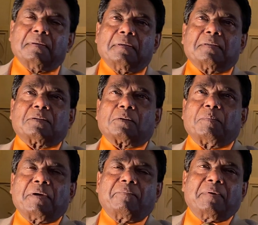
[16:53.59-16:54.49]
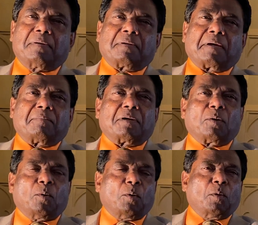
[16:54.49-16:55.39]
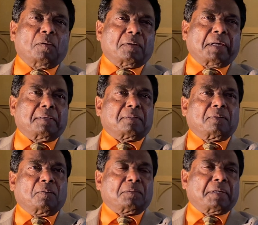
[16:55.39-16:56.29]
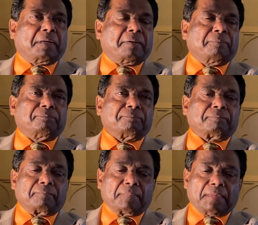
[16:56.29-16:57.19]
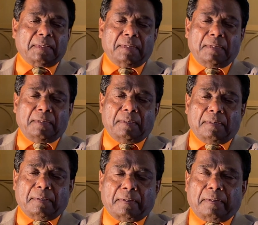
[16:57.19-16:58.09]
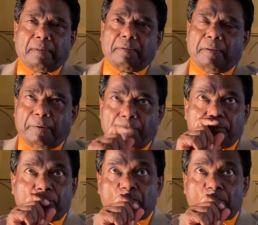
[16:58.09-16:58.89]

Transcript: He took me, we traveled all night to go there. And um,